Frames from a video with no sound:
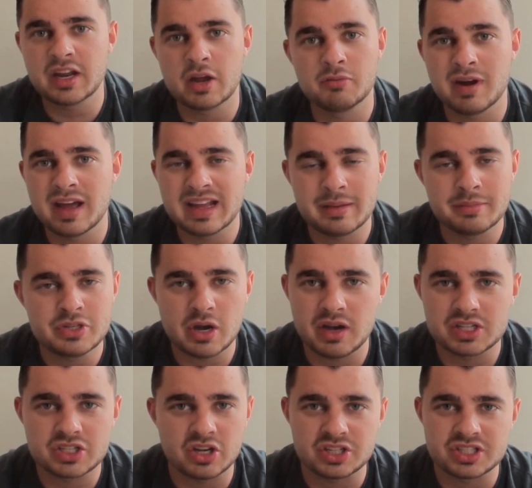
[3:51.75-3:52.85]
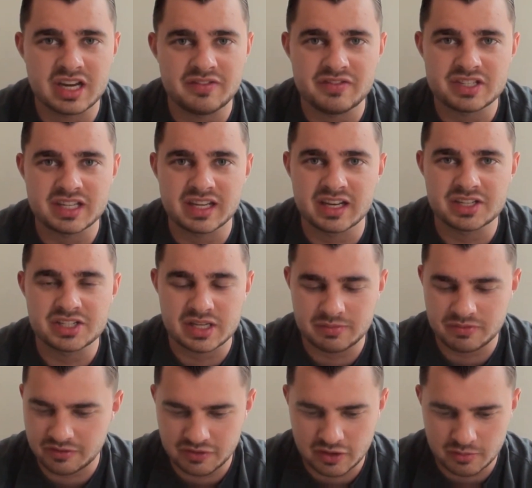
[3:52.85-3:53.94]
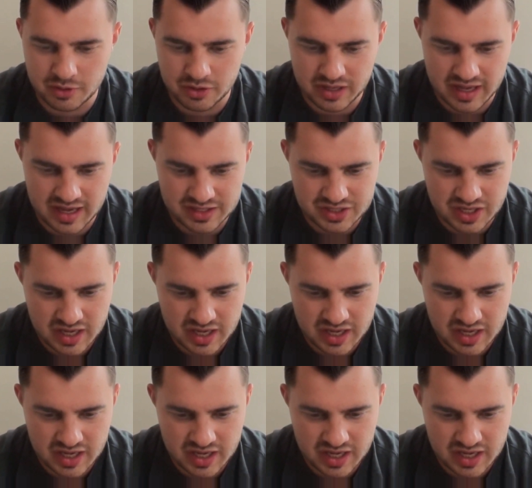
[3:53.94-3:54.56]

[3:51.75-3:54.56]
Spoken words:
Don't rate him. Jart's got to stay in this England team for a few more years.